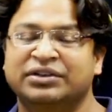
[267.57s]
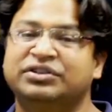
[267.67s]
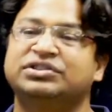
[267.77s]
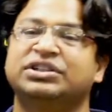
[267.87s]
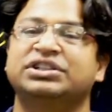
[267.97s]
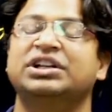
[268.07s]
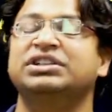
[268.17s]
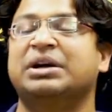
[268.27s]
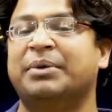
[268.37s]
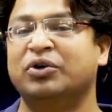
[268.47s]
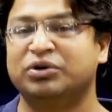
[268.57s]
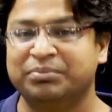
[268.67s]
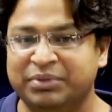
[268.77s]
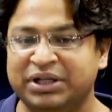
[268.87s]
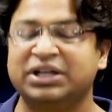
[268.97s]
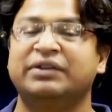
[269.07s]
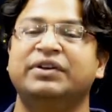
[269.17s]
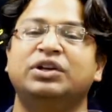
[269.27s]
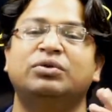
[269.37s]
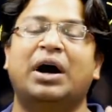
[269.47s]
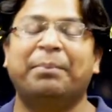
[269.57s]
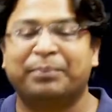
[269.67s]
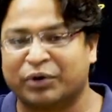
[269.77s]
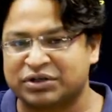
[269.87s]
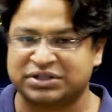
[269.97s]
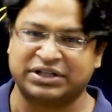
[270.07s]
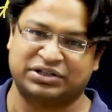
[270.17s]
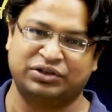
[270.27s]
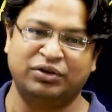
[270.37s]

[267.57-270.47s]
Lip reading: This session is about me giving you a process.